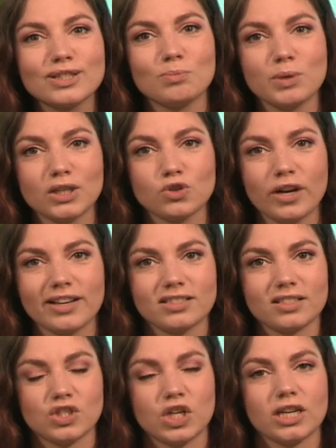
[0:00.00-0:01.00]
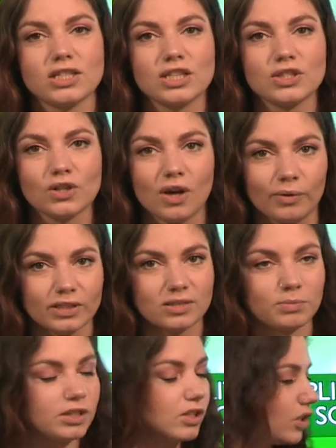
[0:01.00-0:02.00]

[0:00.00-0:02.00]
the big drastic change is going to be the